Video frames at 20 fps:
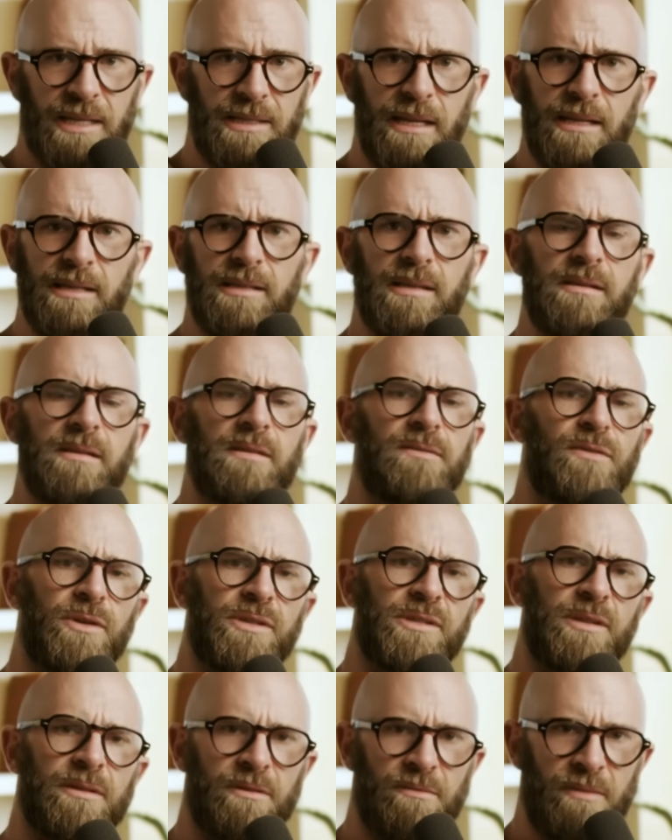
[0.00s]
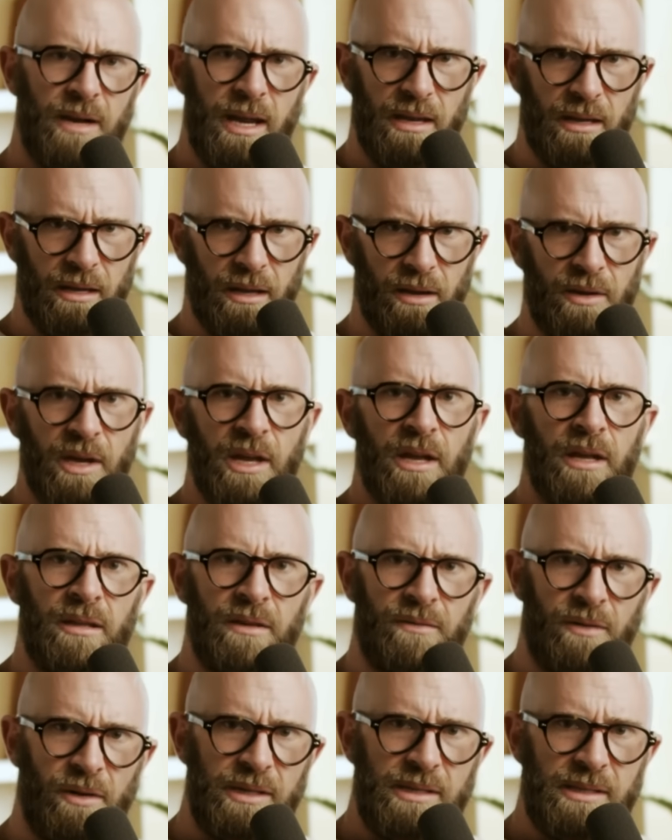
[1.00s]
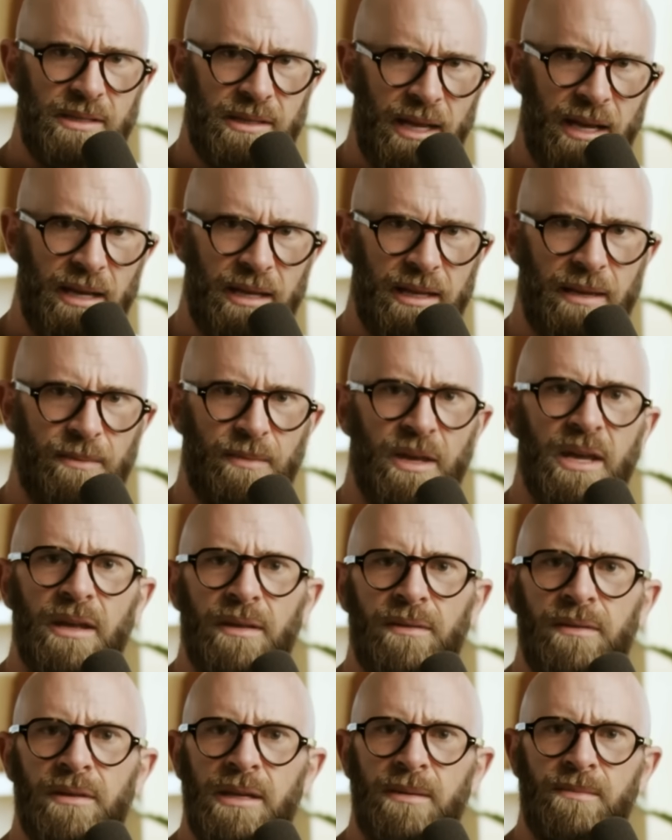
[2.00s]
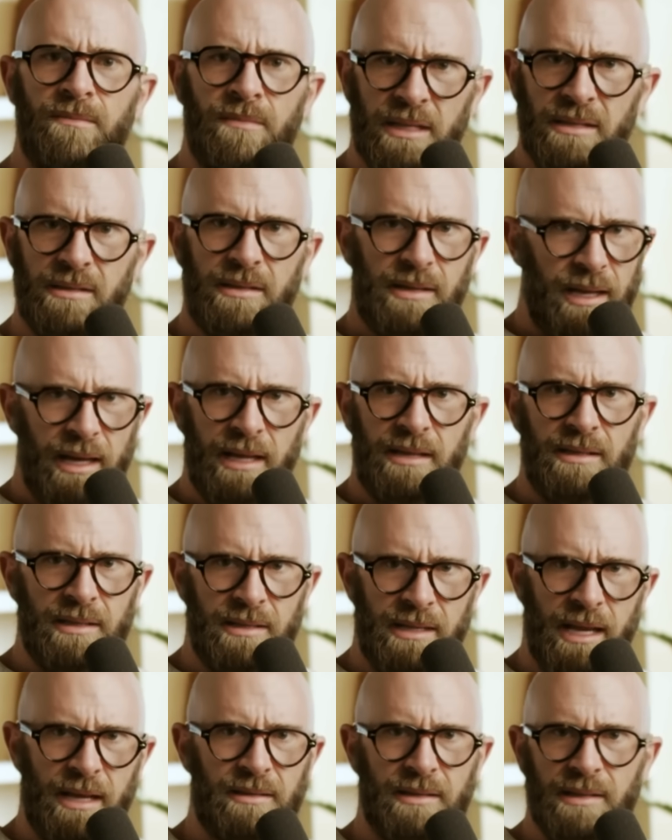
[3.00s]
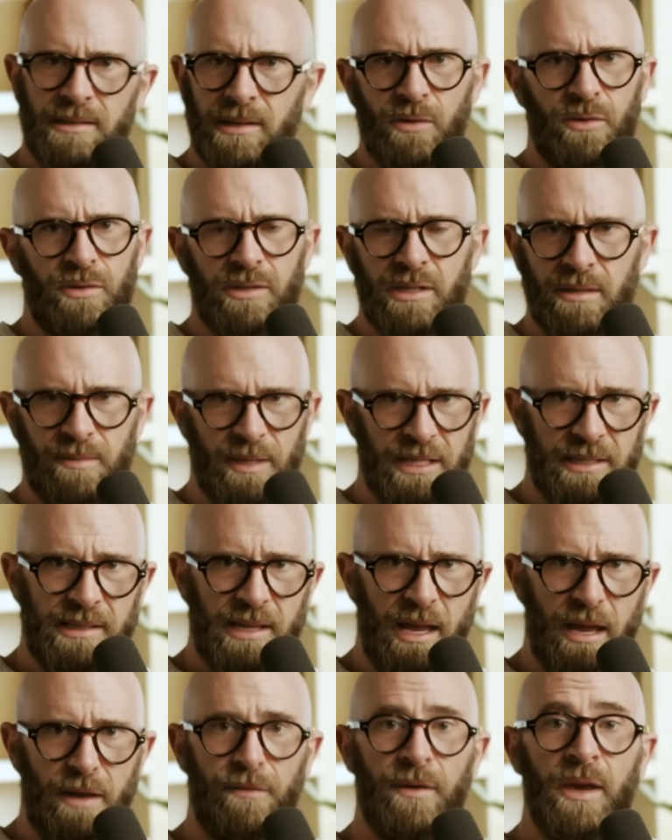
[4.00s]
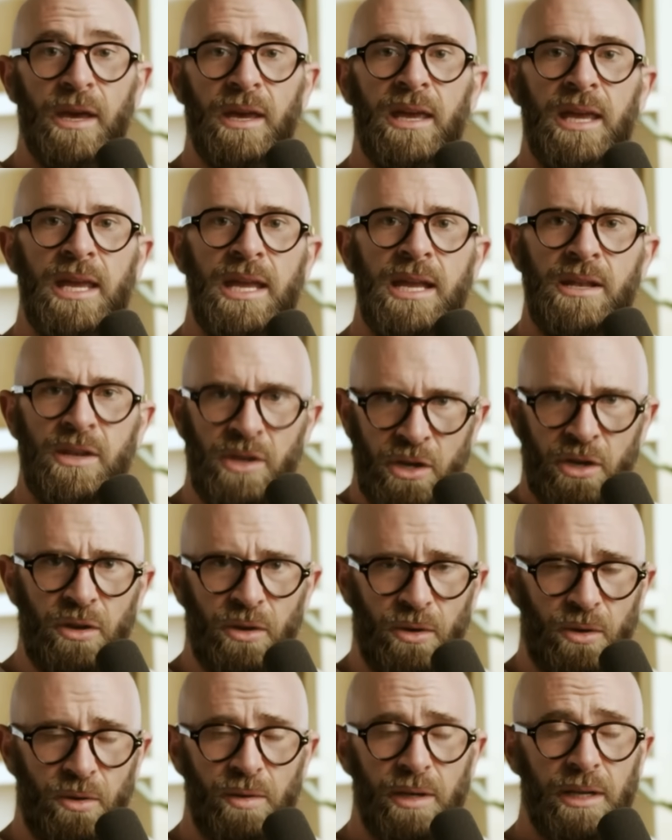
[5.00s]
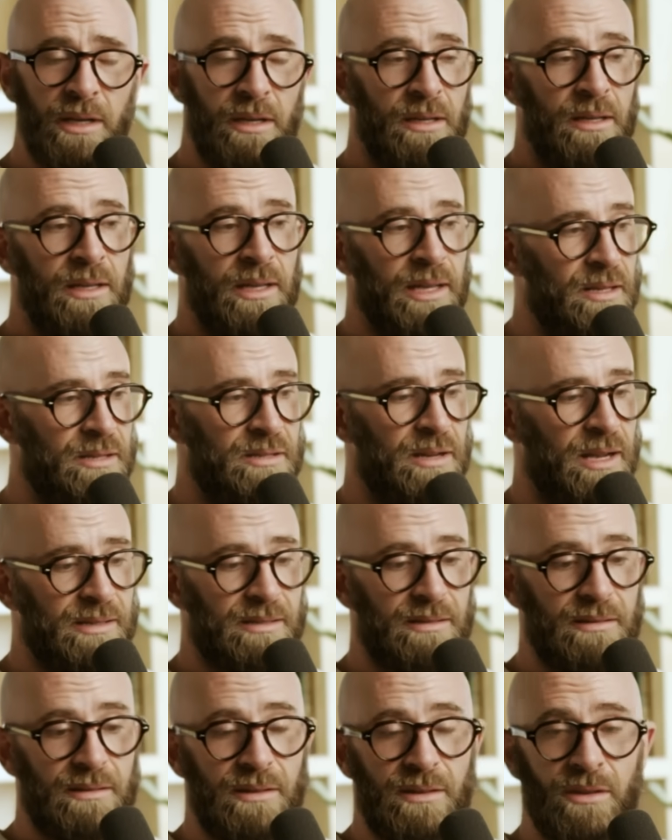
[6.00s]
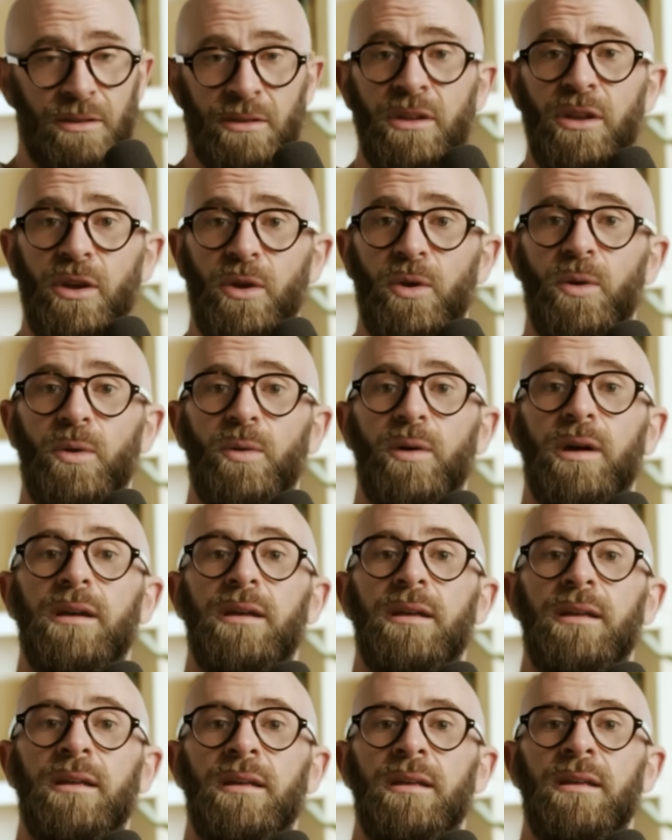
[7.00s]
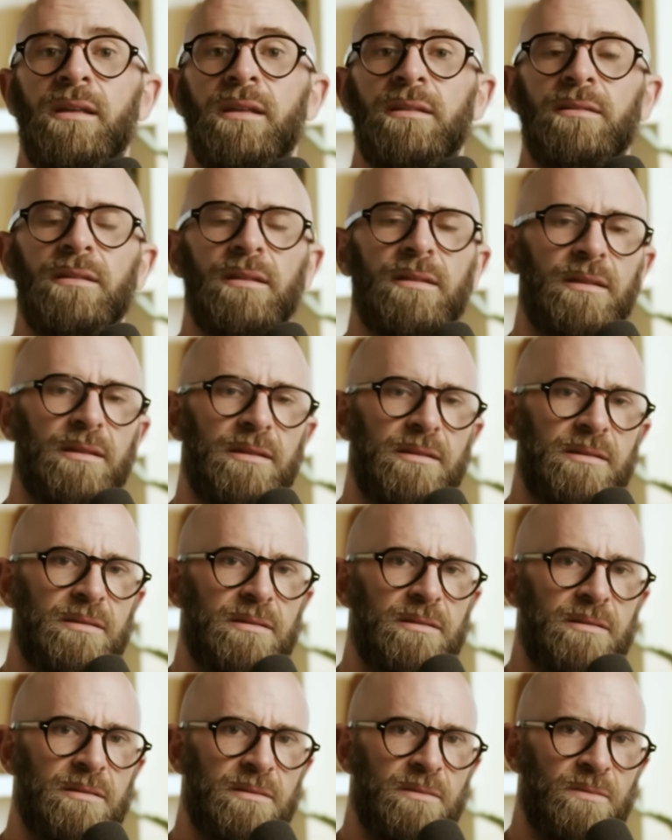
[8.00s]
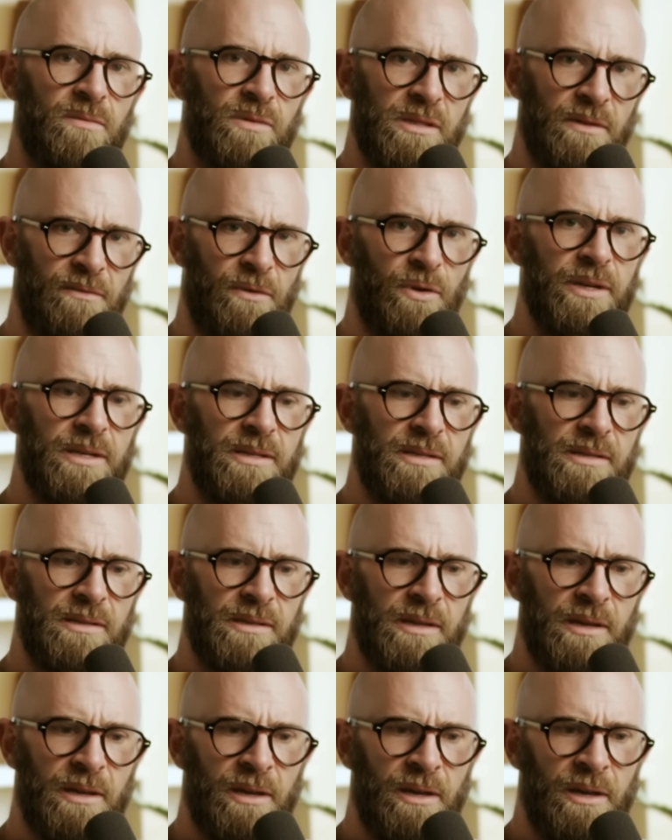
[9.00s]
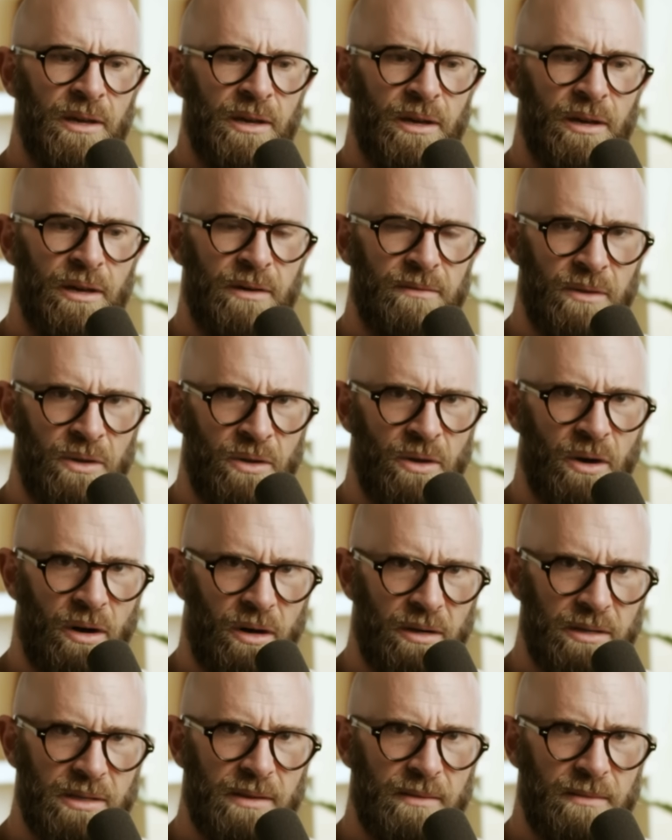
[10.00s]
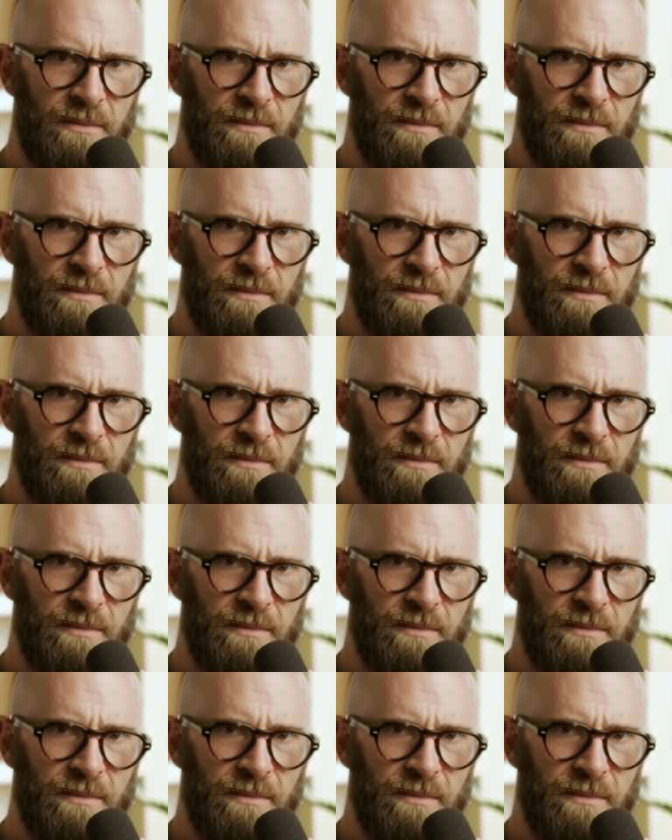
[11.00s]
As he listened to the voice on the radio, the voice telling him that he must head to Texas in order to be safe, he just knew, that this was the voice of God.